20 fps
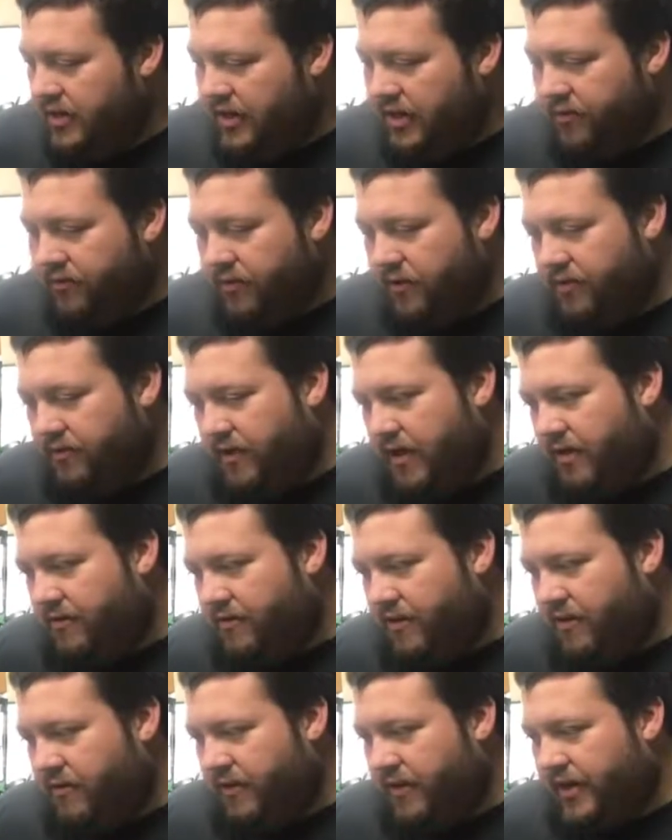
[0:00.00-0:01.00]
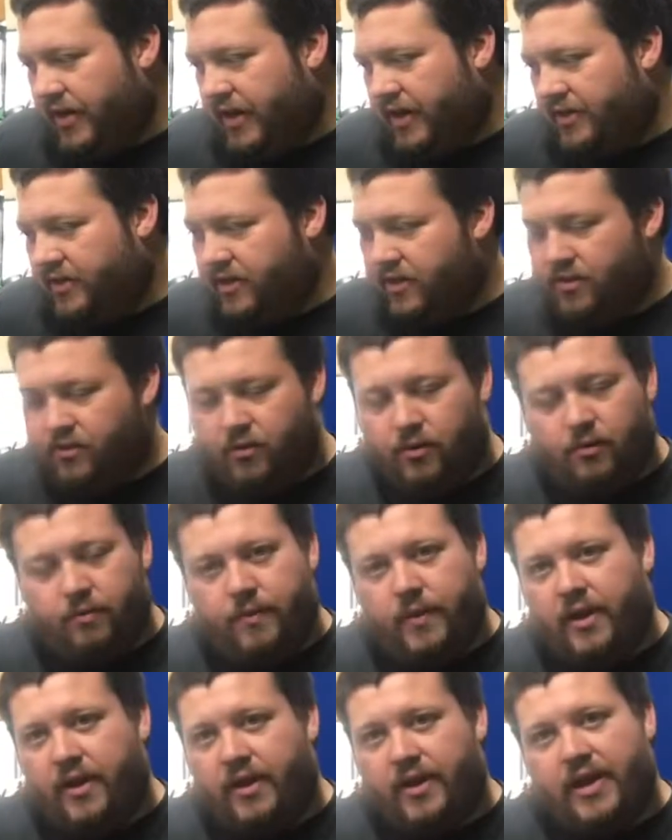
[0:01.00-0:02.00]
definitely valve cover gasket,
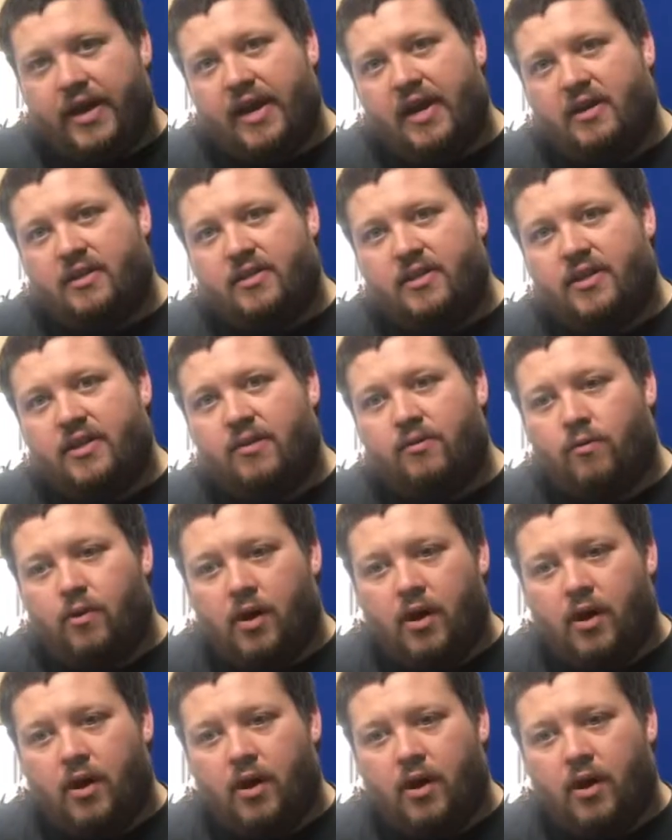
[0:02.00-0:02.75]
oil pan gasket,